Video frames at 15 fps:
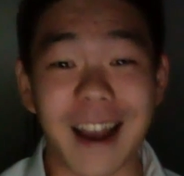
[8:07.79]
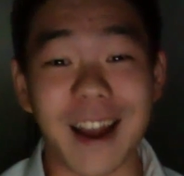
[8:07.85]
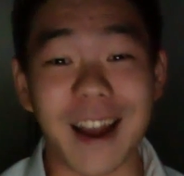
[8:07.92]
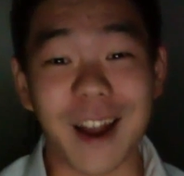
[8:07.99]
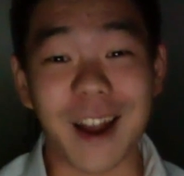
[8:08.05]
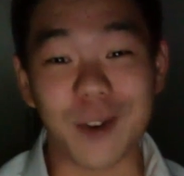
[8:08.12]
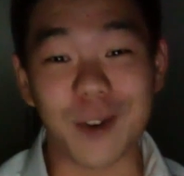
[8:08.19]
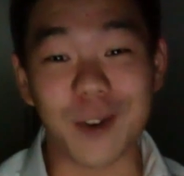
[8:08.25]

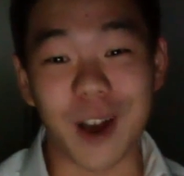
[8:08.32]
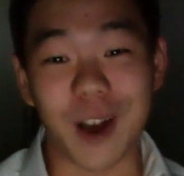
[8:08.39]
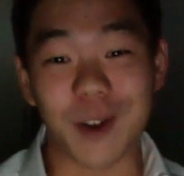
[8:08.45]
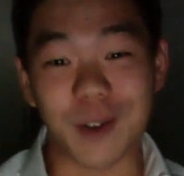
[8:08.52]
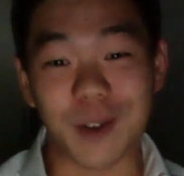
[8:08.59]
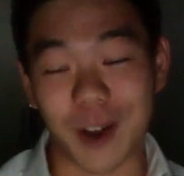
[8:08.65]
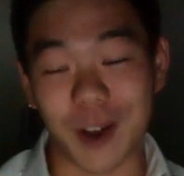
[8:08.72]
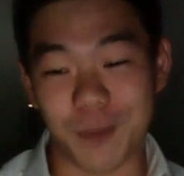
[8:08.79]
I don't know
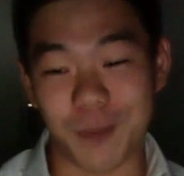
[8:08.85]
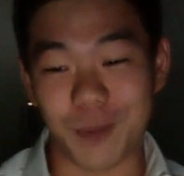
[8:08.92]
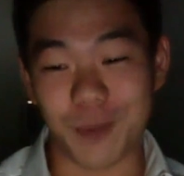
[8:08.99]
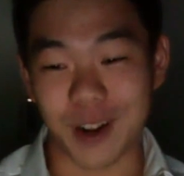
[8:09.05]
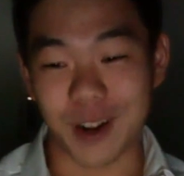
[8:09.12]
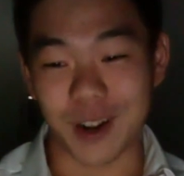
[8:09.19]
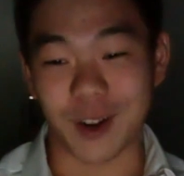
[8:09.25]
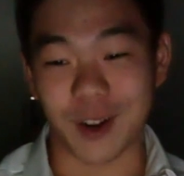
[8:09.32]
how to
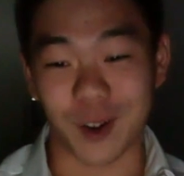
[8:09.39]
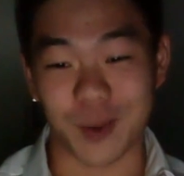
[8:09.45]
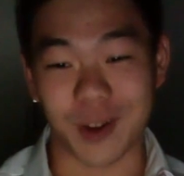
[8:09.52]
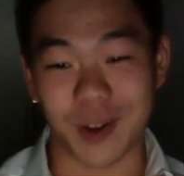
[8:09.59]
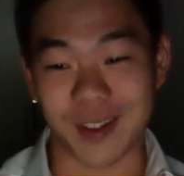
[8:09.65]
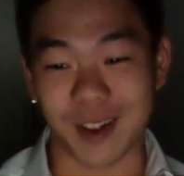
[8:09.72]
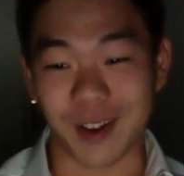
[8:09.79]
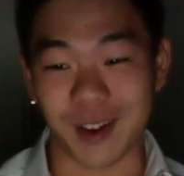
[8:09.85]
put it across
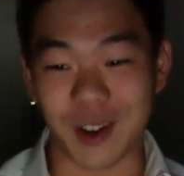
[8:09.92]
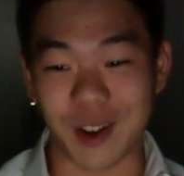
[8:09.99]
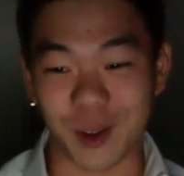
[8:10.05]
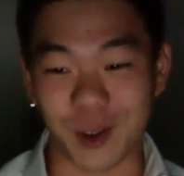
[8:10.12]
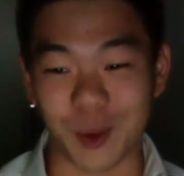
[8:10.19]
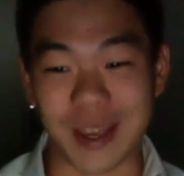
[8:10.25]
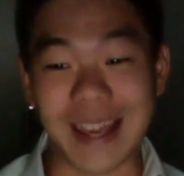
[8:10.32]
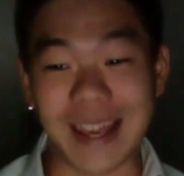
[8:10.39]
without sounding
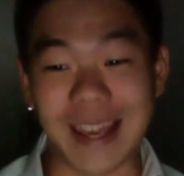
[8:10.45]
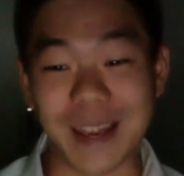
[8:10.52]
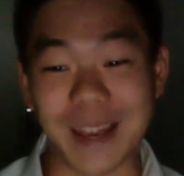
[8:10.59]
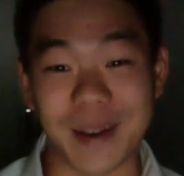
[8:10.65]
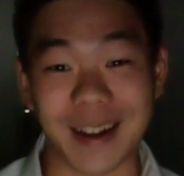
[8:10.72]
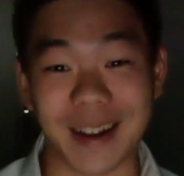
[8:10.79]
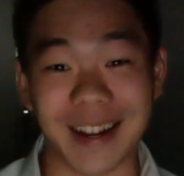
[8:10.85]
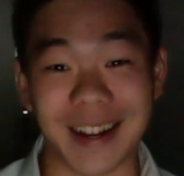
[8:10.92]
so geeky,
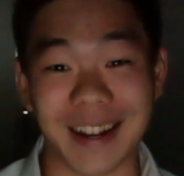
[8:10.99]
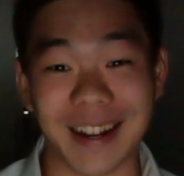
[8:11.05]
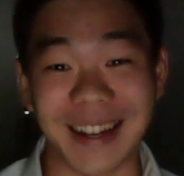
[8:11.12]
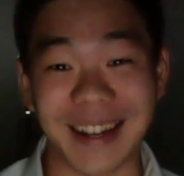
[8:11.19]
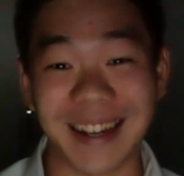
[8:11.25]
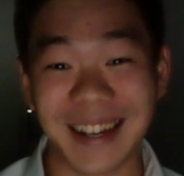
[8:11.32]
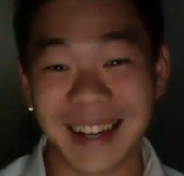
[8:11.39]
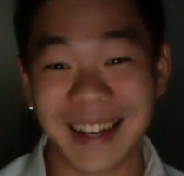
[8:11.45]
but
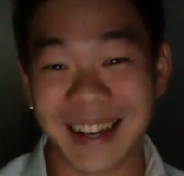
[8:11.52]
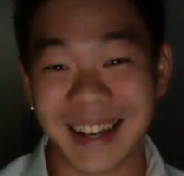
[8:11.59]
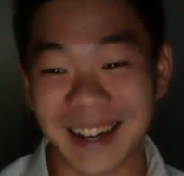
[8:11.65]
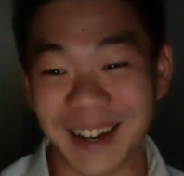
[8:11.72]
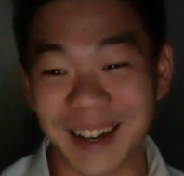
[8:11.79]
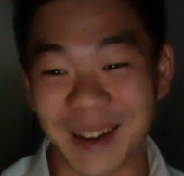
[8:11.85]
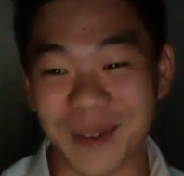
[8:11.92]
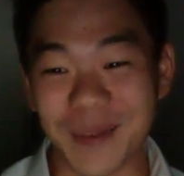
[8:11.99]

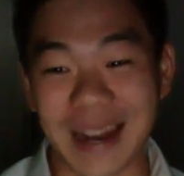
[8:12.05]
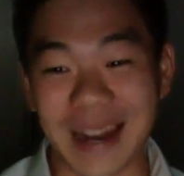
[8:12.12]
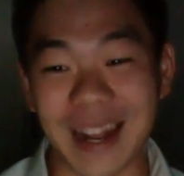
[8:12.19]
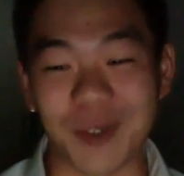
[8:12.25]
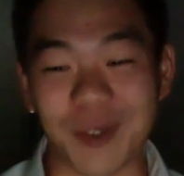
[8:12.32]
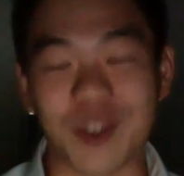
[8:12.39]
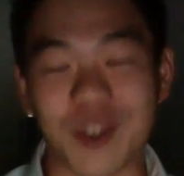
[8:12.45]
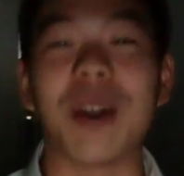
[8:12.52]
my
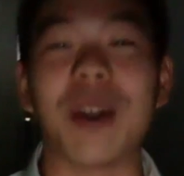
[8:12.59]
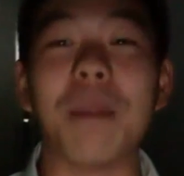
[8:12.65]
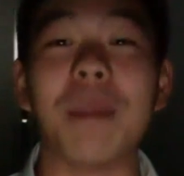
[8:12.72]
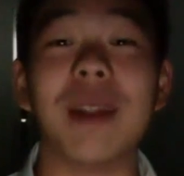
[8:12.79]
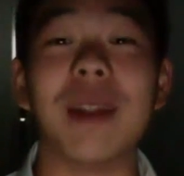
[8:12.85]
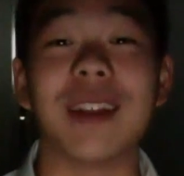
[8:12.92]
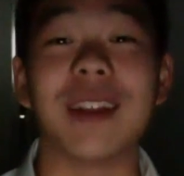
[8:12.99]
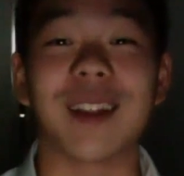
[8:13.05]
legs were
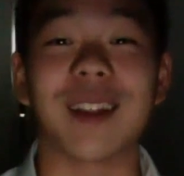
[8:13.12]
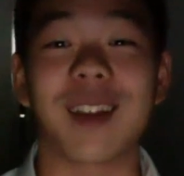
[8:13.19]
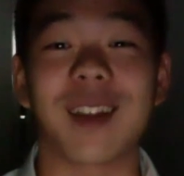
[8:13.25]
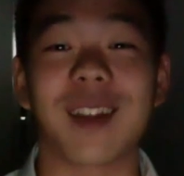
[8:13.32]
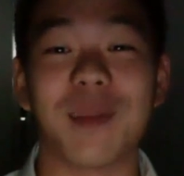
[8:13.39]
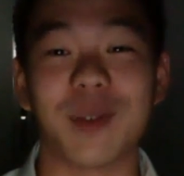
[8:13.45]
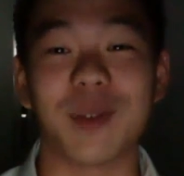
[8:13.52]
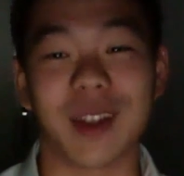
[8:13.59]
trembling in
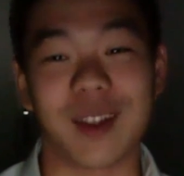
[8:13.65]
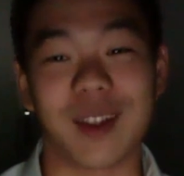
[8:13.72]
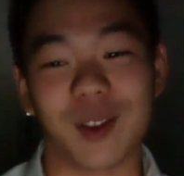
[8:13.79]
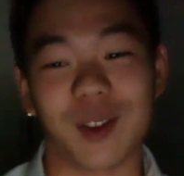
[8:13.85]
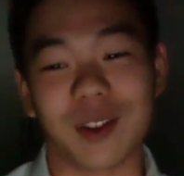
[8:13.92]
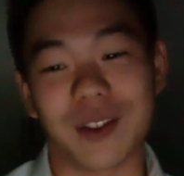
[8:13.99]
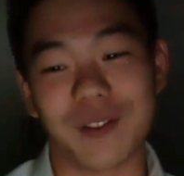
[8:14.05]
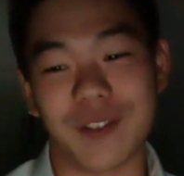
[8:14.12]
excitement when I
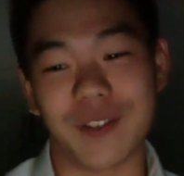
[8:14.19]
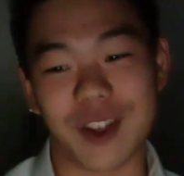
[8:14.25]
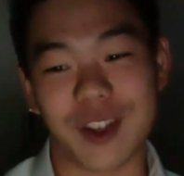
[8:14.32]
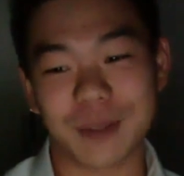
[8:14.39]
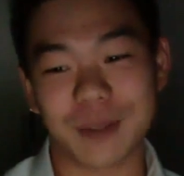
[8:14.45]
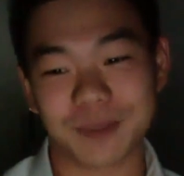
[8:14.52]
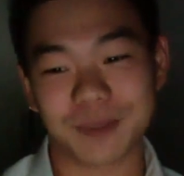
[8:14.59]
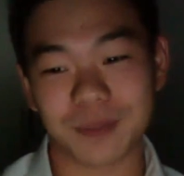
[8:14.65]
saw that fish.